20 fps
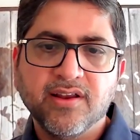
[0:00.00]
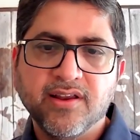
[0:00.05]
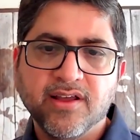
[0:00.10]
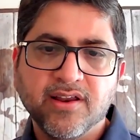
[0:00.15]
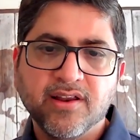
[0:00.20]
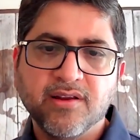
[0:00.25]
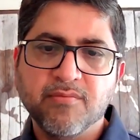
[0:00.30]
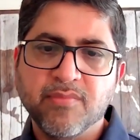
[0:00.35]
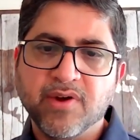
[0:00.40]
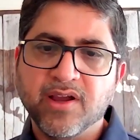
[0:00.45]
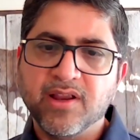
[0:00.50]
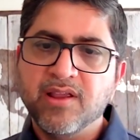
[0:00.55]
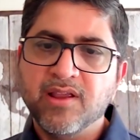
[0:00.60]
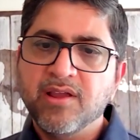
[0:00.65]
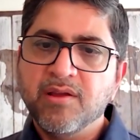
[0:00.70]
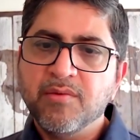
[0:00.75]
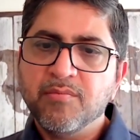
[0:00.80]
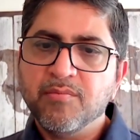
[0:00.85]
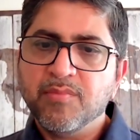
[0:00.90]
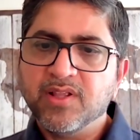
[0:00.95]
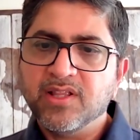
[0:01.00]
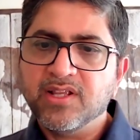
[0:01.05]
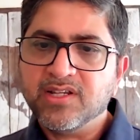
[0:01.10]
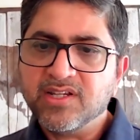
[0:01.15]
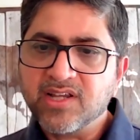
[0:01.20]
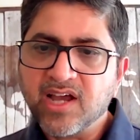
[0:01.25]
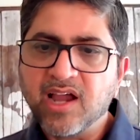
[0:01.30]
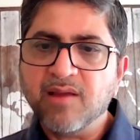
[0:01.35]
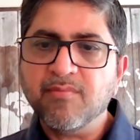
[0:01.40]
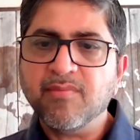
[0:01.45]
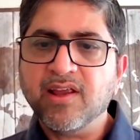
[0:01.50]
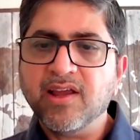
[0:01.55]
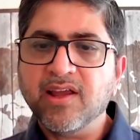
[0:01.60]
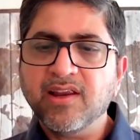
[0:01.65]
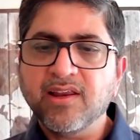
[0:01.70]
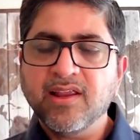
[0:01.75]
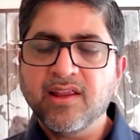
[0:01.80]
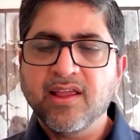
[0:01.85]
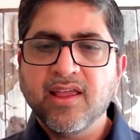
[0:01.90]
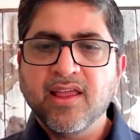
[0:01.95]
done in mind. But the
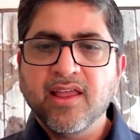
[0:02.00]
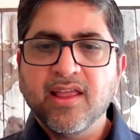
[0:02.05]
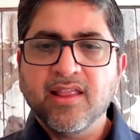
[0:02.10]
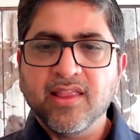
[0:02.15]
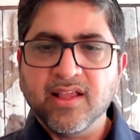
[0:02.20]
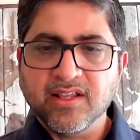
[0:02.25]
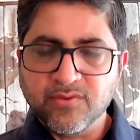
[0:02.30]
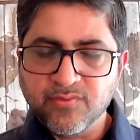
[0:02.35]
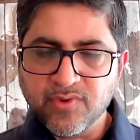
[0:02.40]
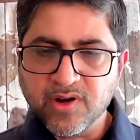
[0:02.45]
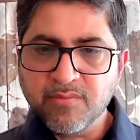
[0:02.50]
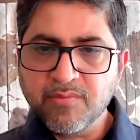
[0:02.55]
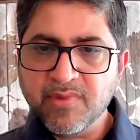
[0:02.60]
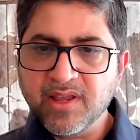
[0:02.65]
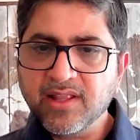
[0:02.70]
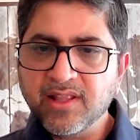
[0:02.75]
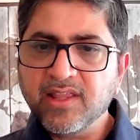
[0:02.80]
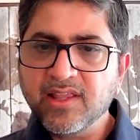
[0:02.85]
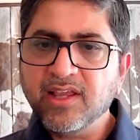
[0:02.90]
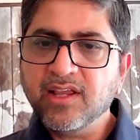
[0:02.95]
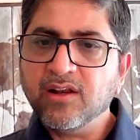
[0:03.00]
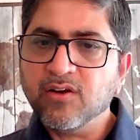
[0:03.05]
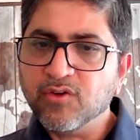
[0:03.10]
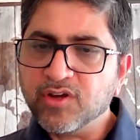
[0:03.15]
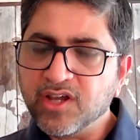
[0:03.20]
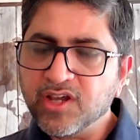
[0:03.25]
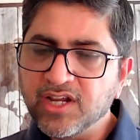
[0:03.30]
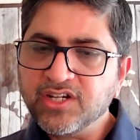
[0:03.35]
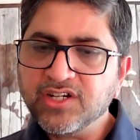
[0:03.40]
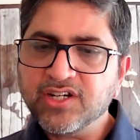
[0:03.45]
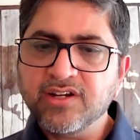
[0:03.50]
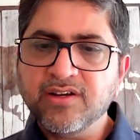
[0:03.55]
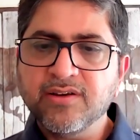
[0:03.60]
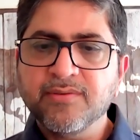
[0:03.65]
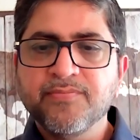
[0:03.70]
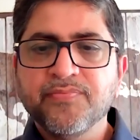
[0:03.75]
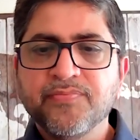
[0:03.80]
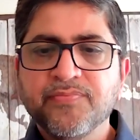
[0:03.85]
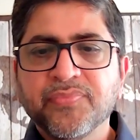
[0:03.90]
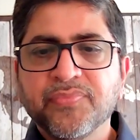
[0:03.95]
timeline, that's one main thing,
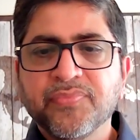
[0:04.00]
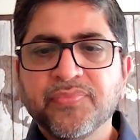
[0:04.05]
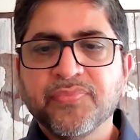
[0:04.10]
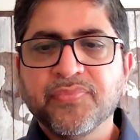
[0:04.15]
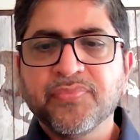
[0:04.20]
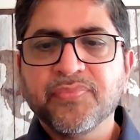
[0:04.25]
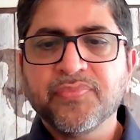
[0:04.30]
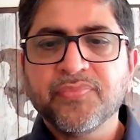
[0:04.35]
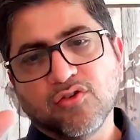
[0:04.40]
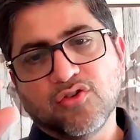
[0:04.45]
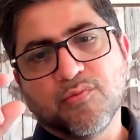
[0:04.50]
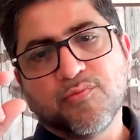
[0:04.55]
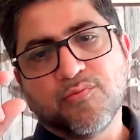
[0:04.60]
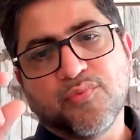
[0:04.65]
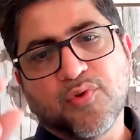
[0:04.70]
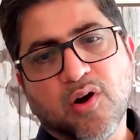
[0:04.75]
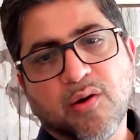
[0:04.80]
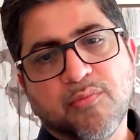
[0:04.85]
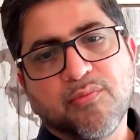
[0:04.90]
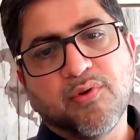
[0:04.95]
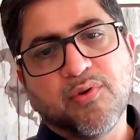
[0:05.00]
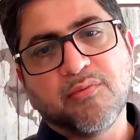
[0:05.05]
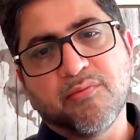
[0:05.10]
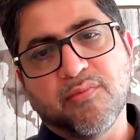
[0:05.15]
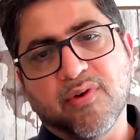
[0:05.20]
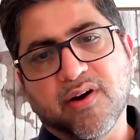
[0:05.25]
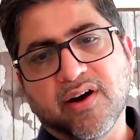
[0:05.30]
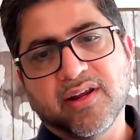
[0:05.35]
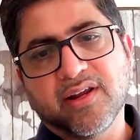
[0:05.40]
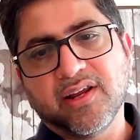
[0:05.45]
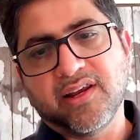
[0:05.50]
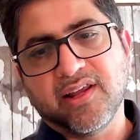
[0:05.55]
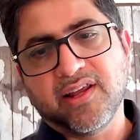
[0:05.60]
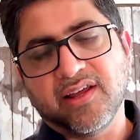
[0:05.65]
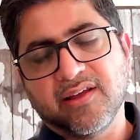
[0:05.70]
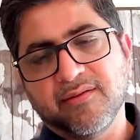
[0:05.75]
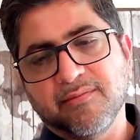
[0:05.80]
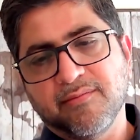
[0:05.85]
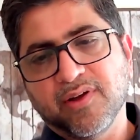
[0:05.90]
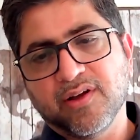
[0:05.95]
location, and also proper
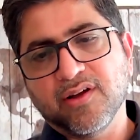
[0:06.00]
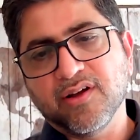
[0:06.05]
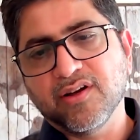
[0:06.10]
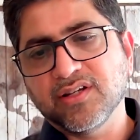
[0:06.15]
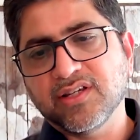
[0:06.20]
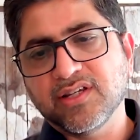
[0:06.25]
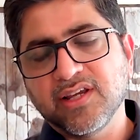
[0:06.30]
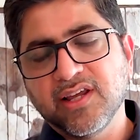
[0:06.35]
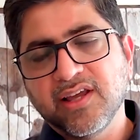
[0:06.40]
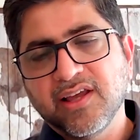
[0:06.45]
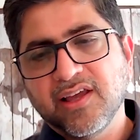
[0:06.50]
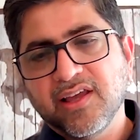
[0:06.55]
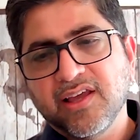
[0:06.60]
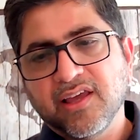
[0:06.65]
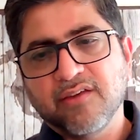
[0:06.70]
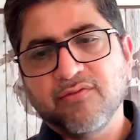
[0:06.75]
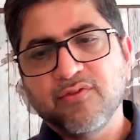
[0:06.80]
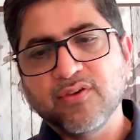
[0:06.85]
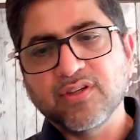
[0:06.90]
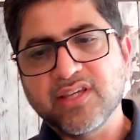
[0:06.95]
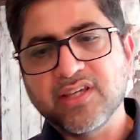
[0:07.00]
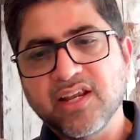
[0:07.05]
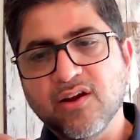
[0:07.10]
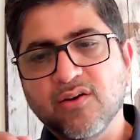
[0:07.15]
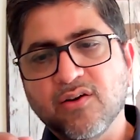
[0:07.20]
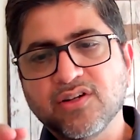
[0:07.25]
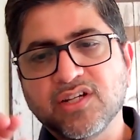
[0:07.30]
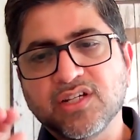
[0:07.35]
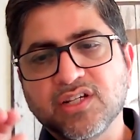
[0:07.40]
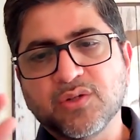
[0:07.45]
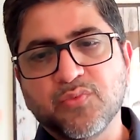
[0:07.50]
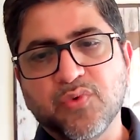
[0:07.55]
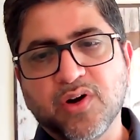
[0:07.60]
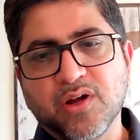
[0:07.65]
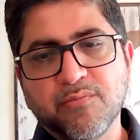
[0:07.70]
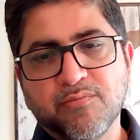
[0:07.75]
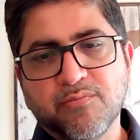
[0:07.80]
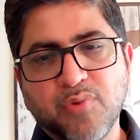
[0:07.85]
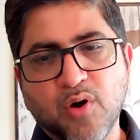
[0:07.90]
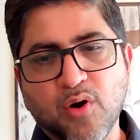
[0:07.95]
marketing. Because if you send out just
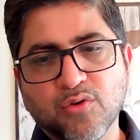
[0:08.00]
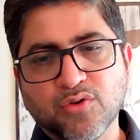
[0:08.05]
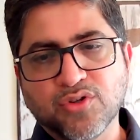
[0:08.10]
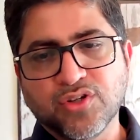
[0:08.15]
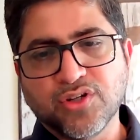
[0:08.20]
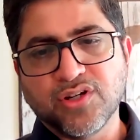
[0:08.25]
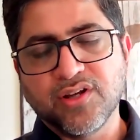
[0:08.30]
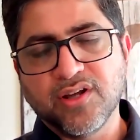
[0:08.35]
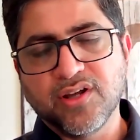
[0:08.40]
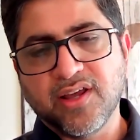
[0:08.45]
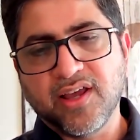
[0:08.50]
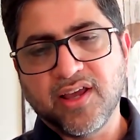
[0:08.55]
one post